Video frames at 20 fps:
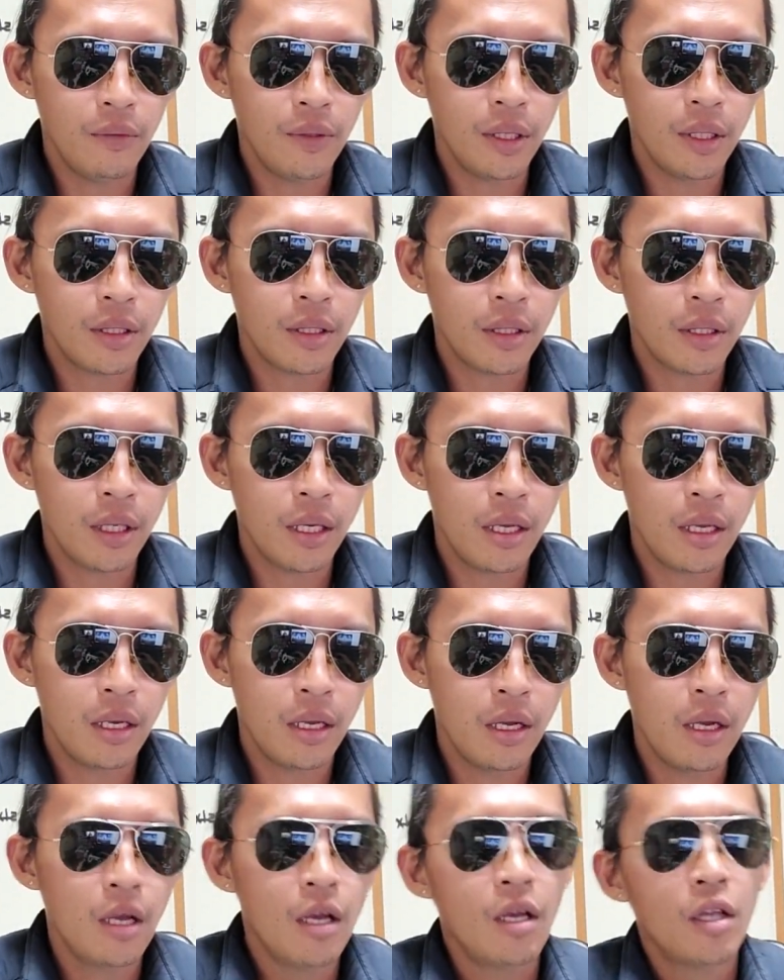let's see,
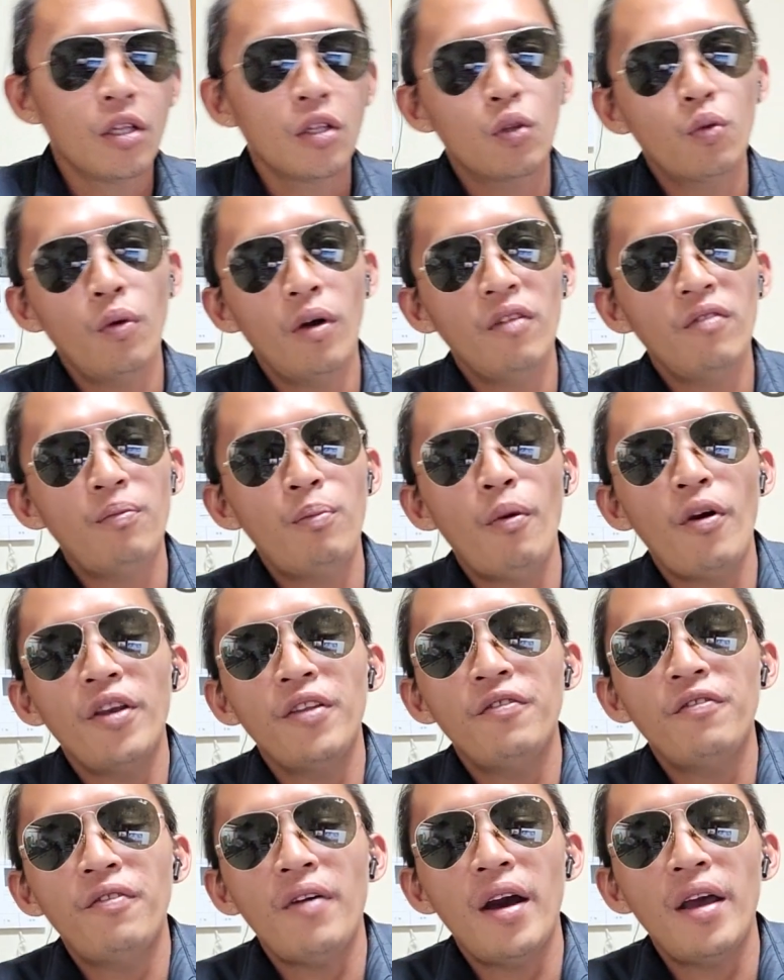
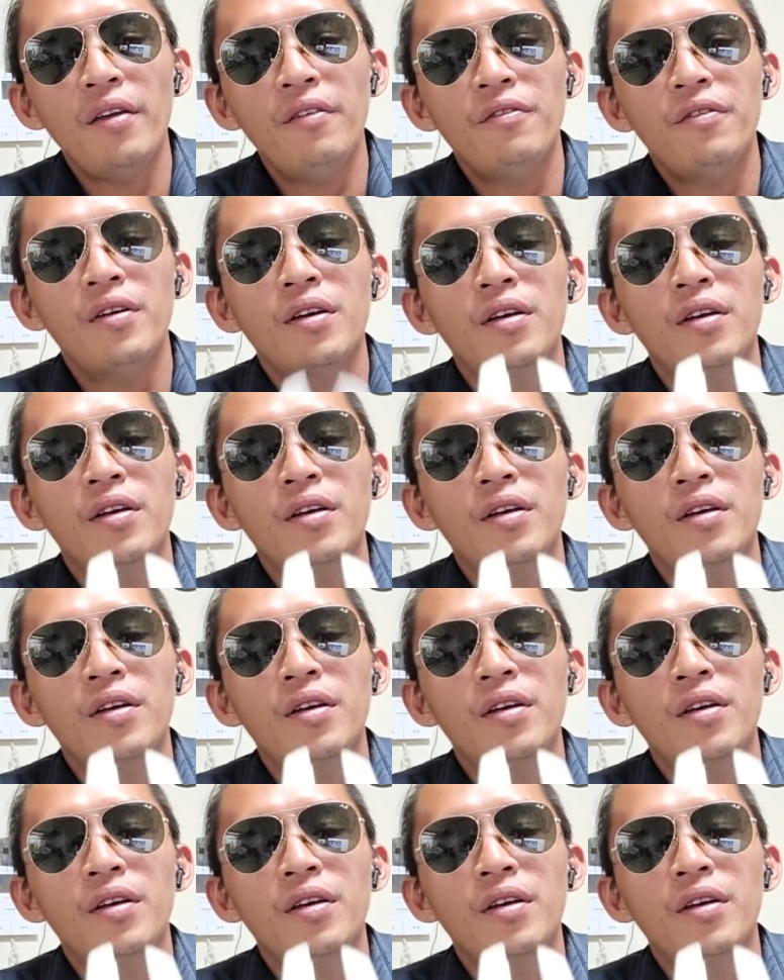12.5.